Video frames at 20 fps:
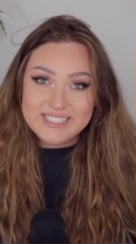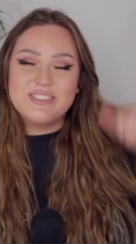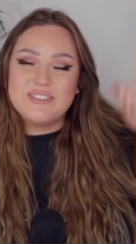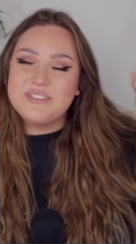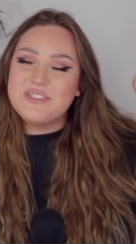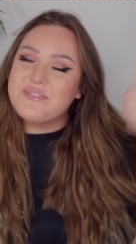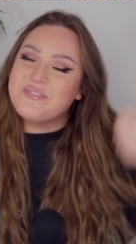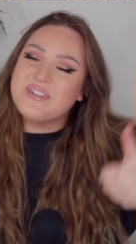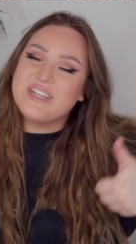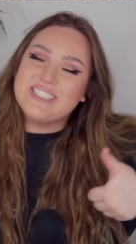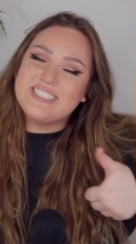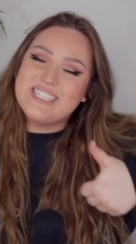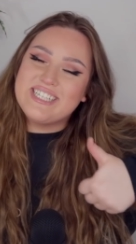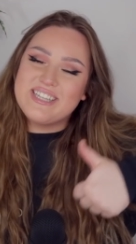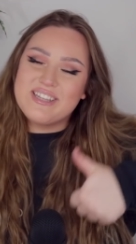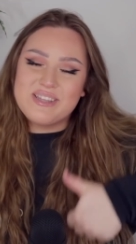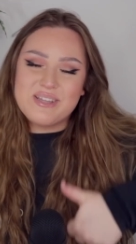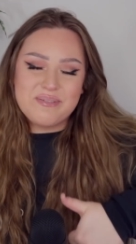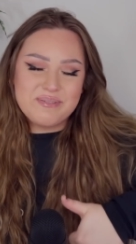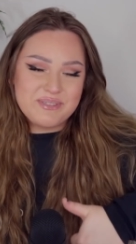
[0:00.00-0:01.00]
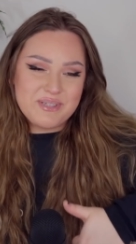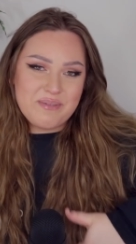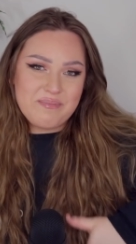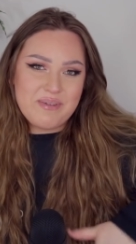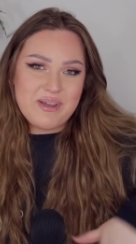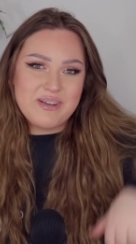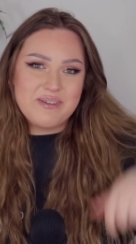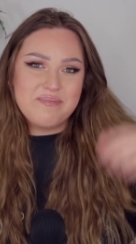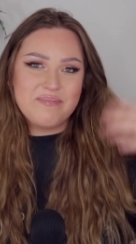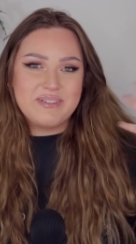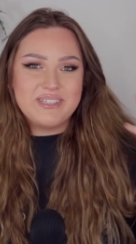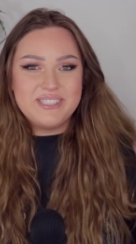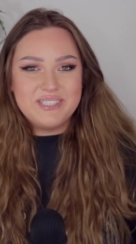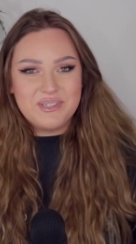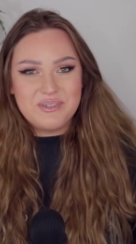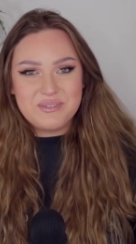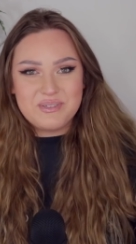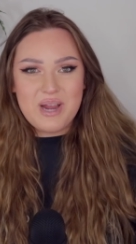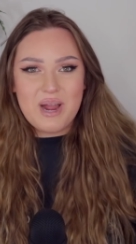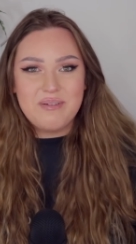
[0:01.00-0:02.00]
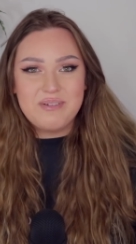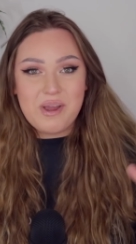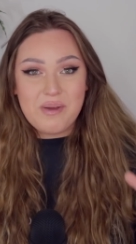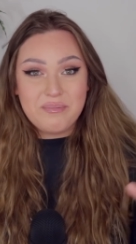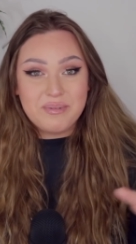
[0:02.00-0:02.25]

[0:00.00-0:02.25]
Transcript: So don't forget to hit the thumbs up button. Please subscribe down